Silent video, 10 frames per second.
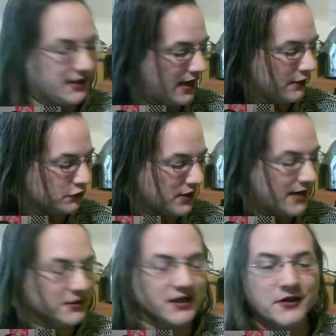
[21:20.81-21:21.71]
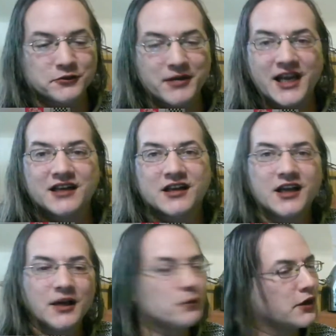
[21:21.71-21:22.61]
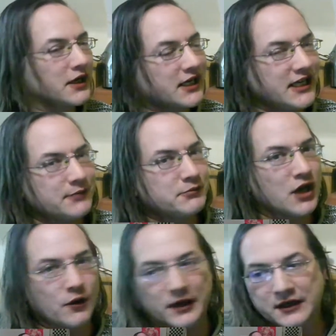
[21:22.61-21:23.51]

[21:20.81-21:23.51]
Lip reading: I'll grab another paint, and we're going to keep going.